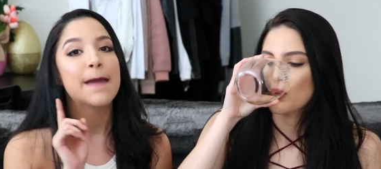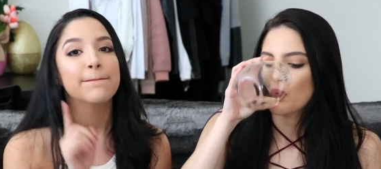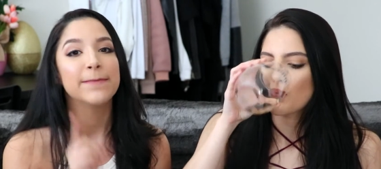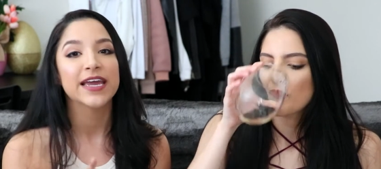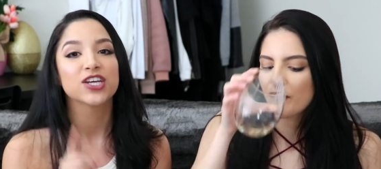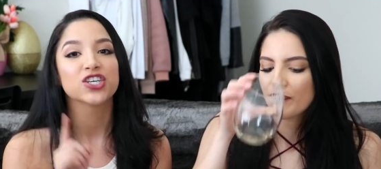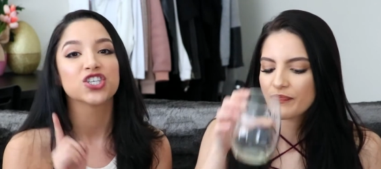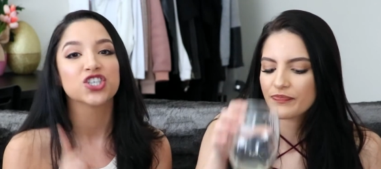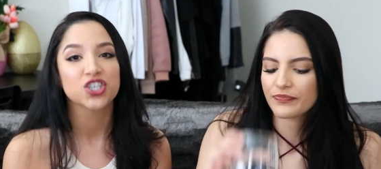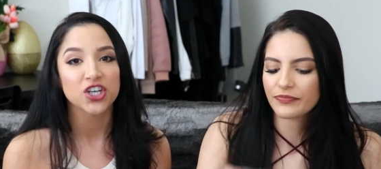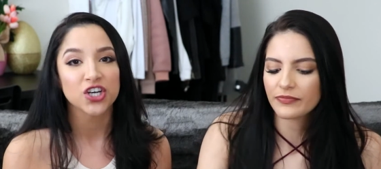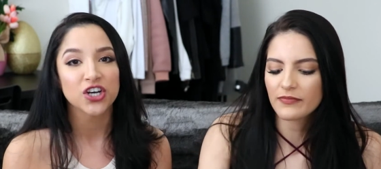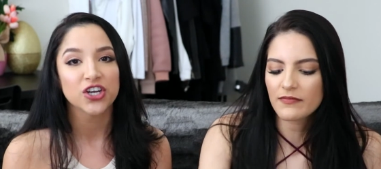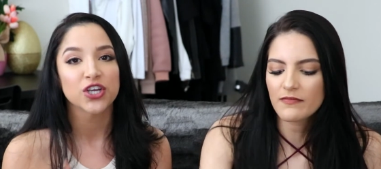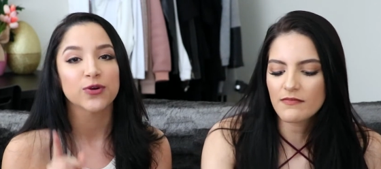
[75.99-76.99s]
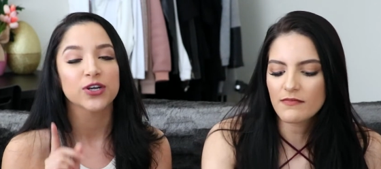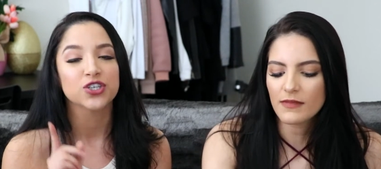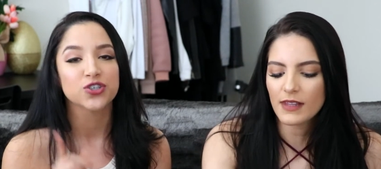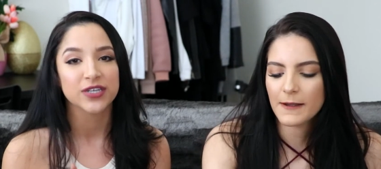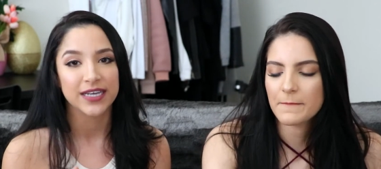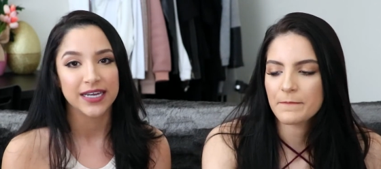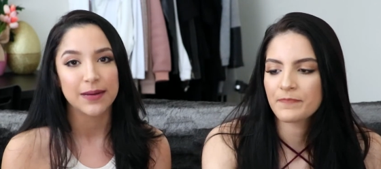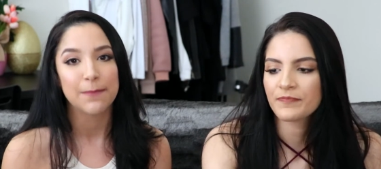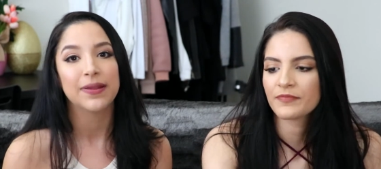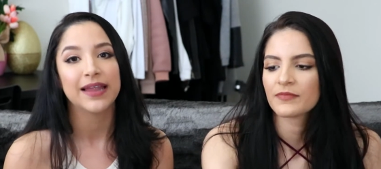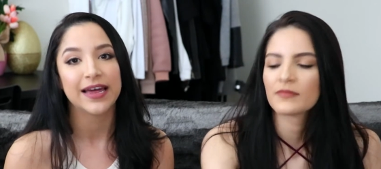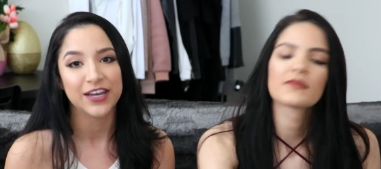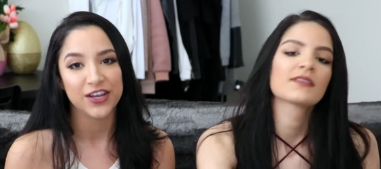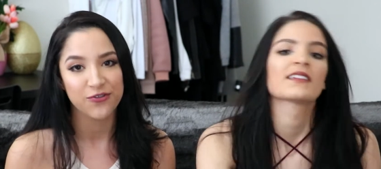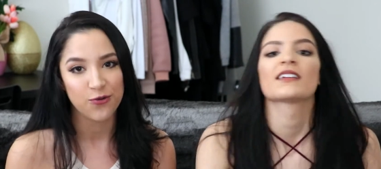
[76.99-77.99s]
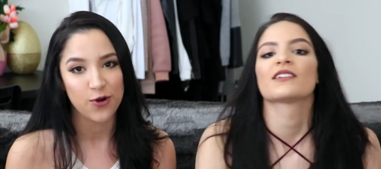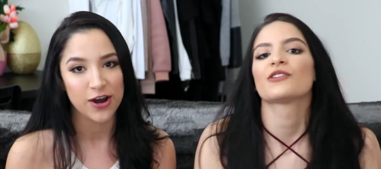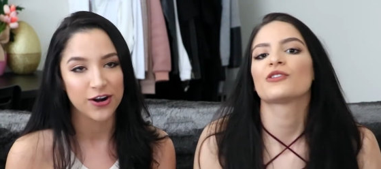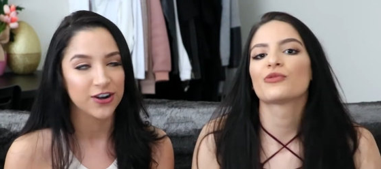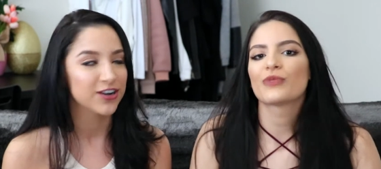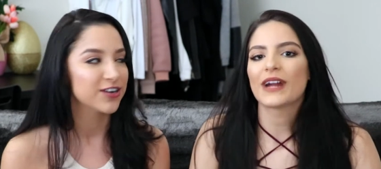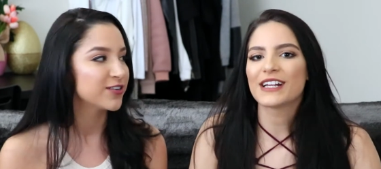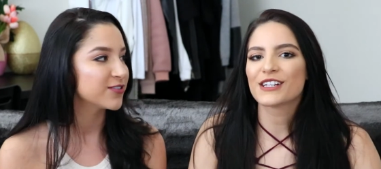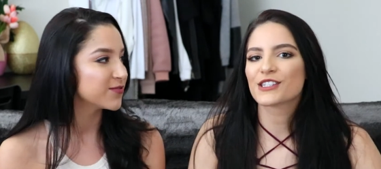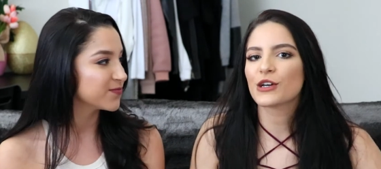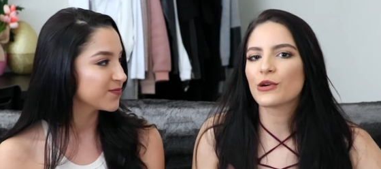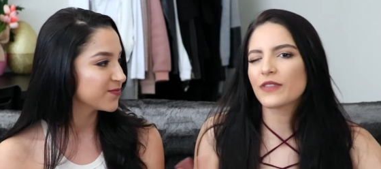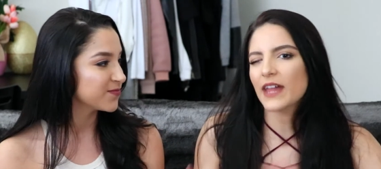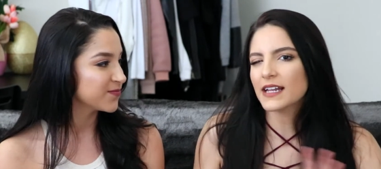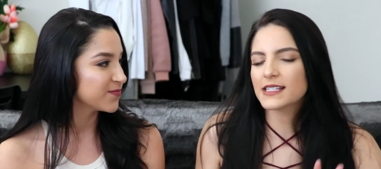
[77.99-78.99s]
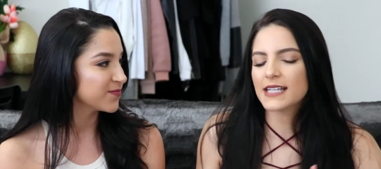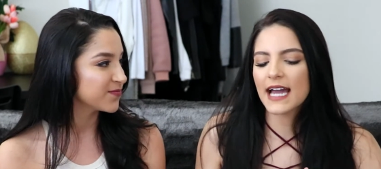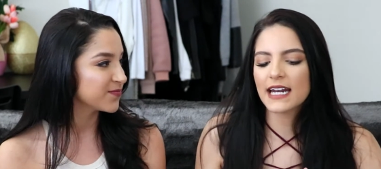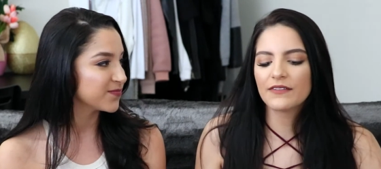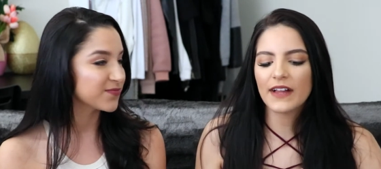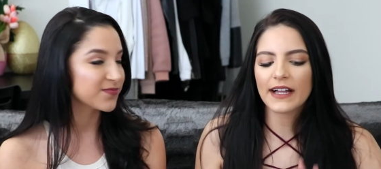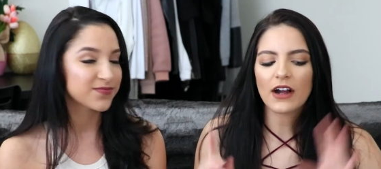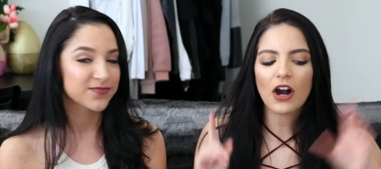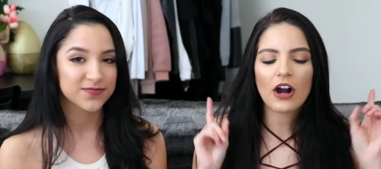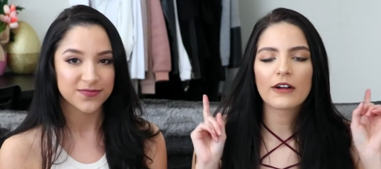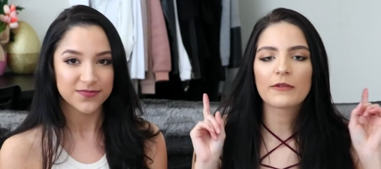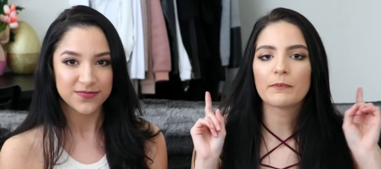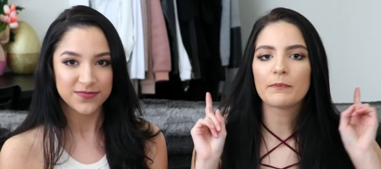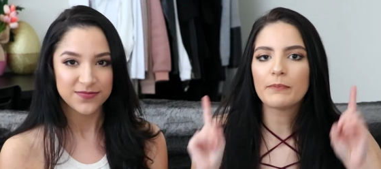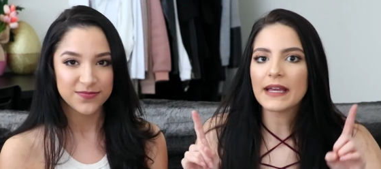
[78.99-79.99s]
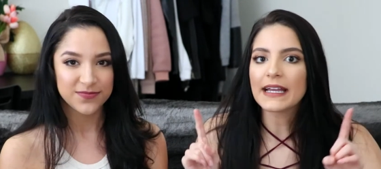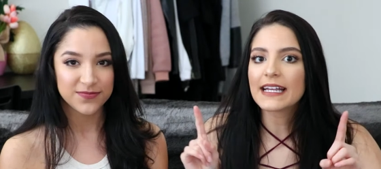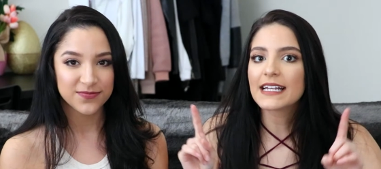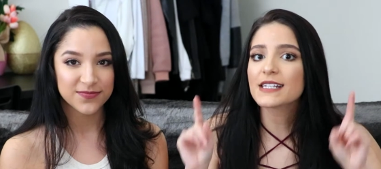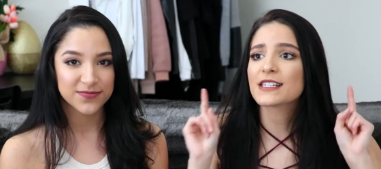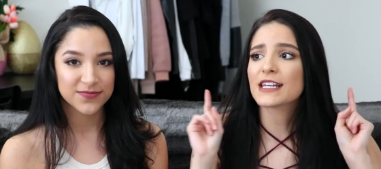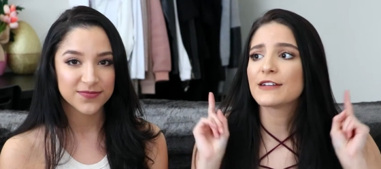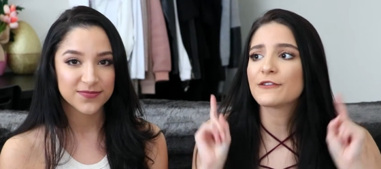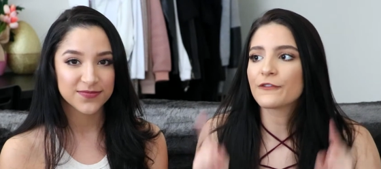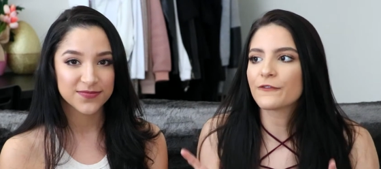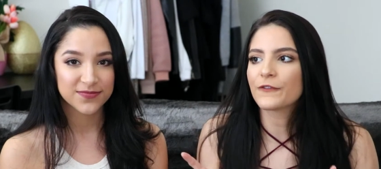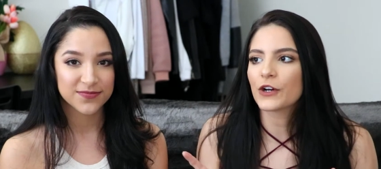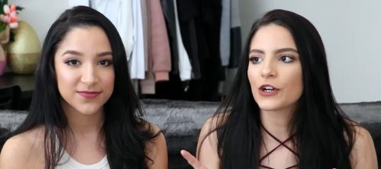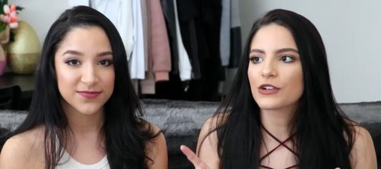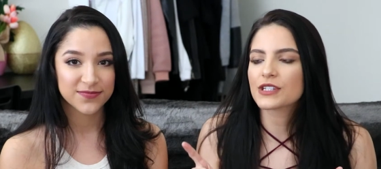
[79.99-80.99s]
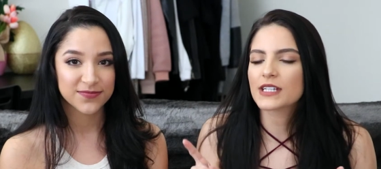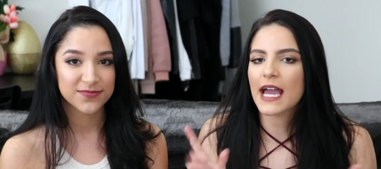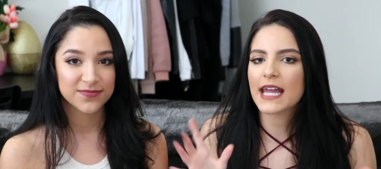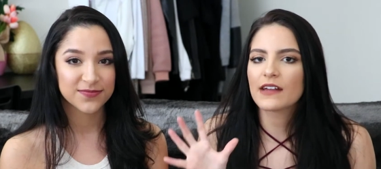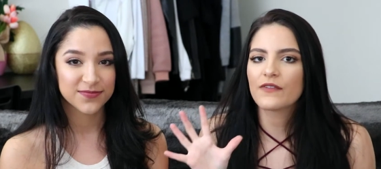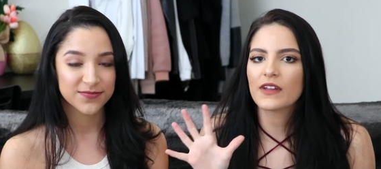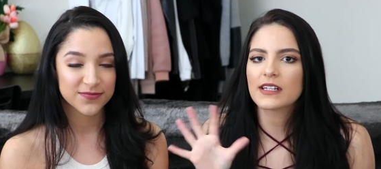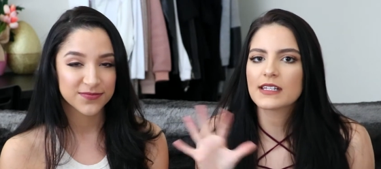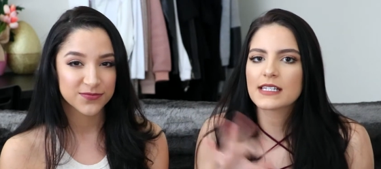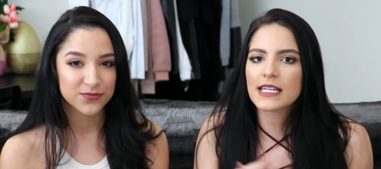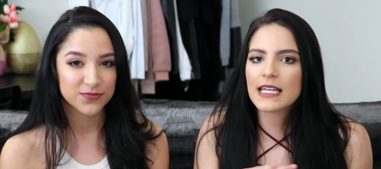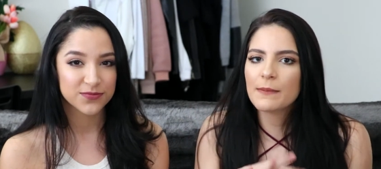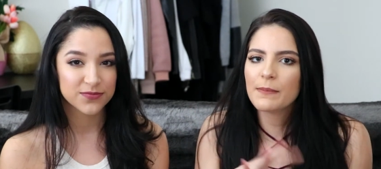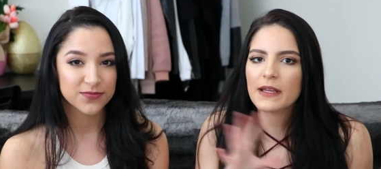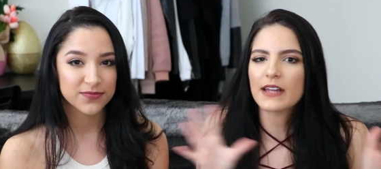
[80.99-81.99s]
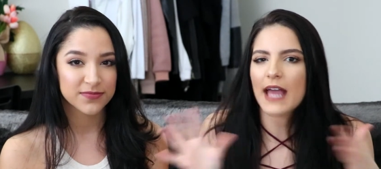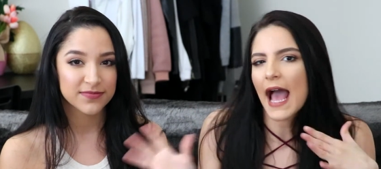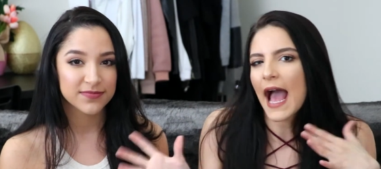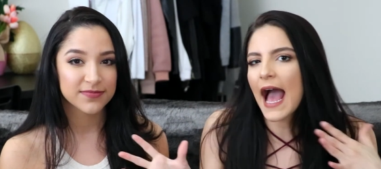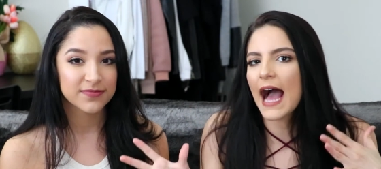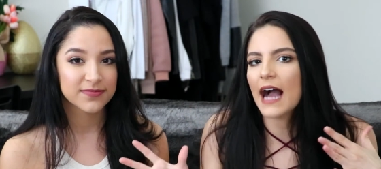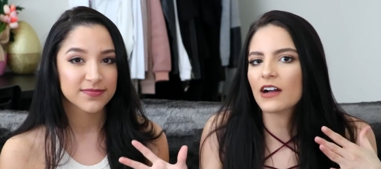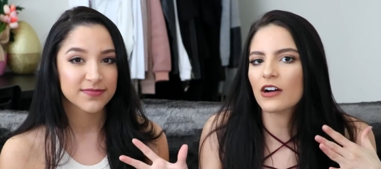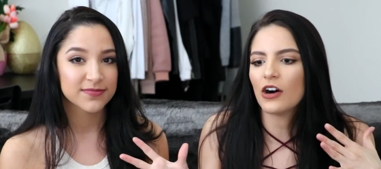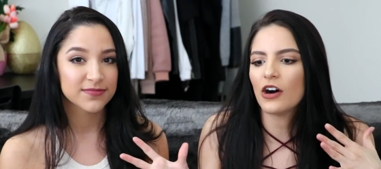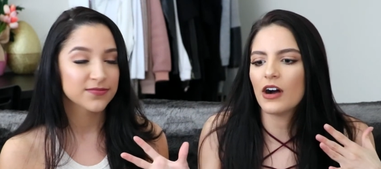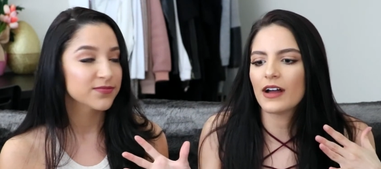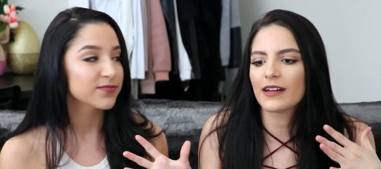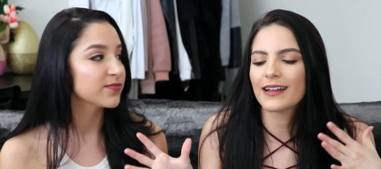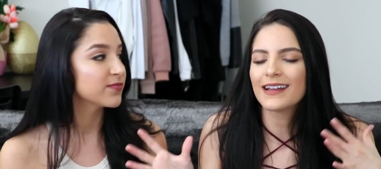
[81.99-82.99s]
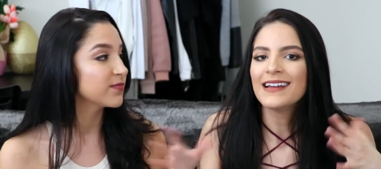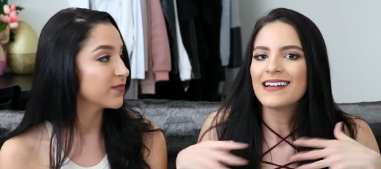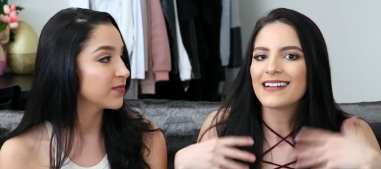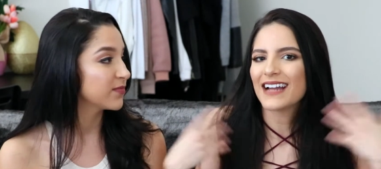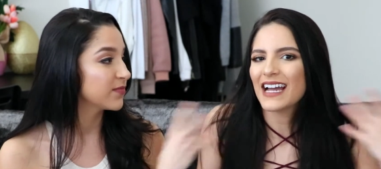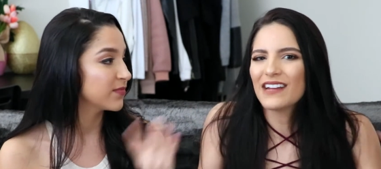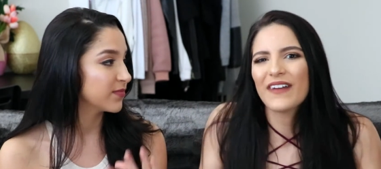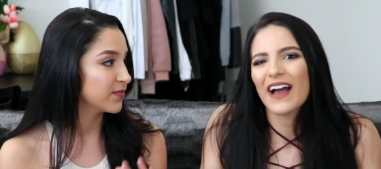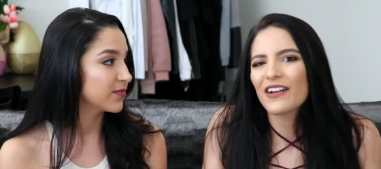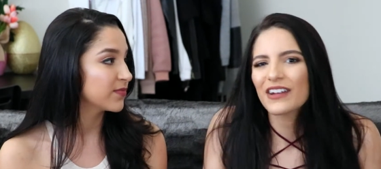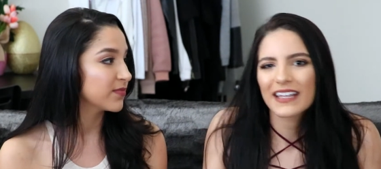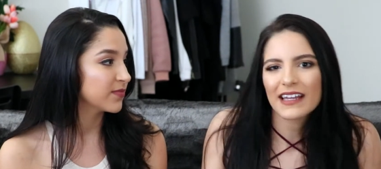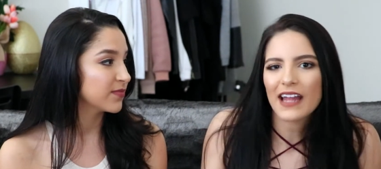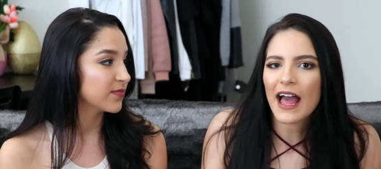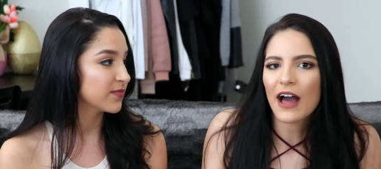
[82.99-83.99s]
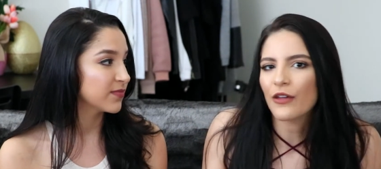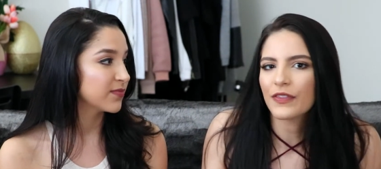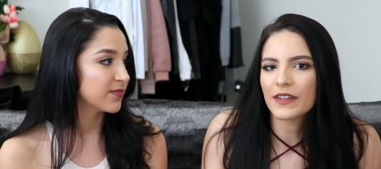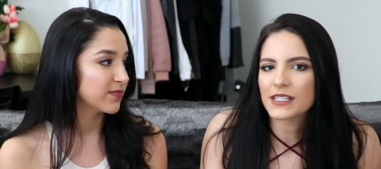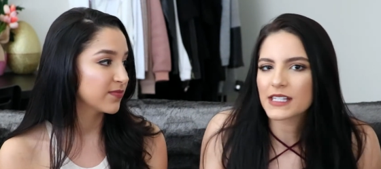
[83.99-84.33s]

Speaker 1: make sure you are drinking plenty of water. Right, so that is kind of like our biggest and first kind of tip and hack on kind of how to get healthy